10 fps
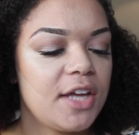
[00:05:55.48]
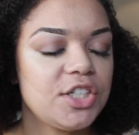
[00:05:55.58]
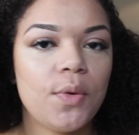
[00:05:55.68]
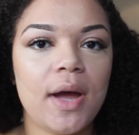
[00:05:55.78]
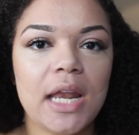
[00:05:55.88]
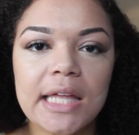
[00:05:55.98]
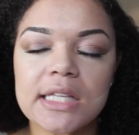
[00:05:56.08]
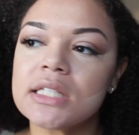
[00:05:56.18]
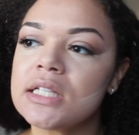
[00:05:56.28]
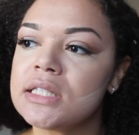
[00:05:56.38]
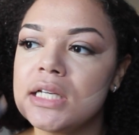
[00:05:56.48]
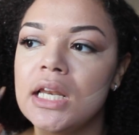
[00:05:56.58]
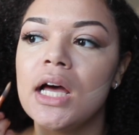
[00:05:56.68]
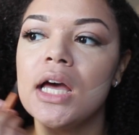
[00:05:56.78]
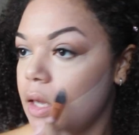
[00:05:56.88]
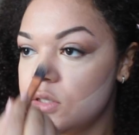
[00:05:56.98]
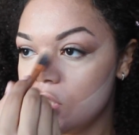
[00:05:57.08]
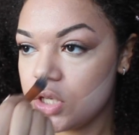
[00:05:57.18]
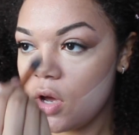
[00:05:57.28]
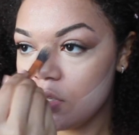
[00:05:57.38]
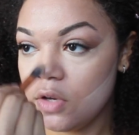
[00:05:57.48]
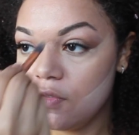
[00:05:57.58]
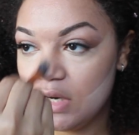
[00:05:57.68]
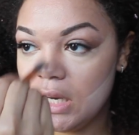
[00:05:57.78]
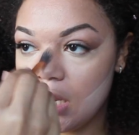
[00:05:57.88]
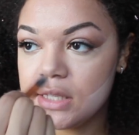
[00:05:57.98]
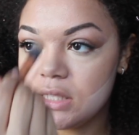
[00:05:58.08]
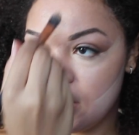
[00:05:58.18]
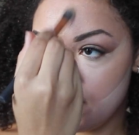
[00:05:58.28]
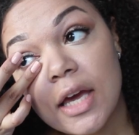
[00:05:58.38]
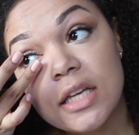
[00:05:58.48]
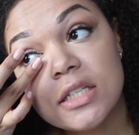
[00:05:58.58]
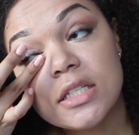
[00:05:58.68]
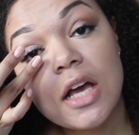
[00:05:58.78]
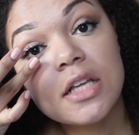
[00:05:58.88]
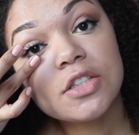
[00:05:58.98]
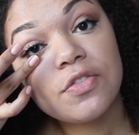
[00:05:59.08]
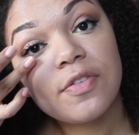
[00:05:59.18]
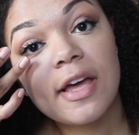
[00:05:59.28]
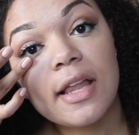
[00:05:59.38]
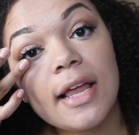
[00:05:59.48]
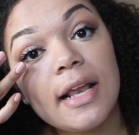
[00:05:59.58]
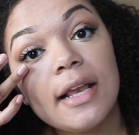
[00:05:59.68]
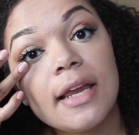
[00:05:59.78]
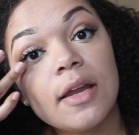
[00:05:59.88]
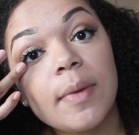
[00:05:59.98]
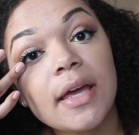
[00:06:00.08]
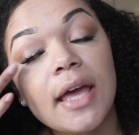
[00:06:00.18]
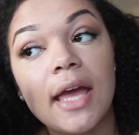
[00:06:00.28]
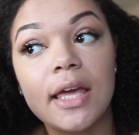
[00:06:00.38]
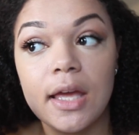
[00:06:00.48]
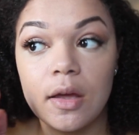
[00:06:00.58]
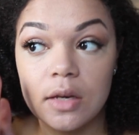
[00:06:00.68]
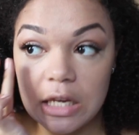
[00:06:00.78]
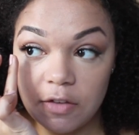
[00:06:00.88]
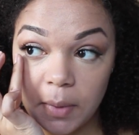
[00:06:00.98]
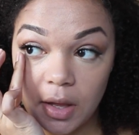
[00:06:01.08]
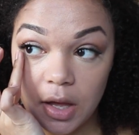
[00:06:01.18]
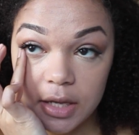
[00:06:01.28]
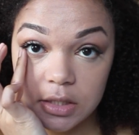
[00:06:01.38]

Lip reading: actually quite like this concealer. It just goes on really nicely. It does feel a little bit cakey underneath my eyes